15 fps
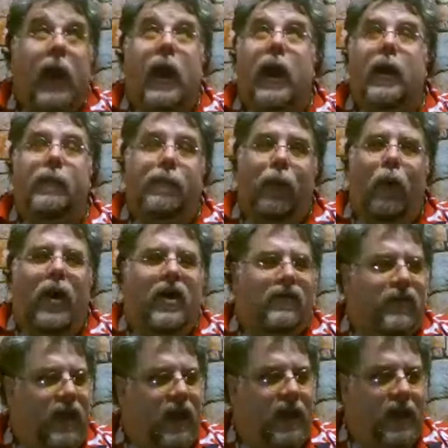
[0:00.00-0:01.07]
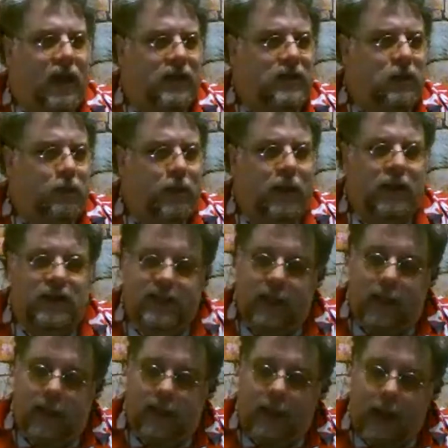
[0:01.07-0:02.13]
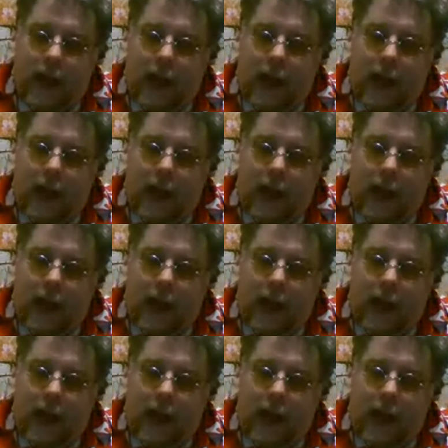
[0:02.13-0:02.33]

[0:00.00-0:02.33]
and boy, of late, has it been insane,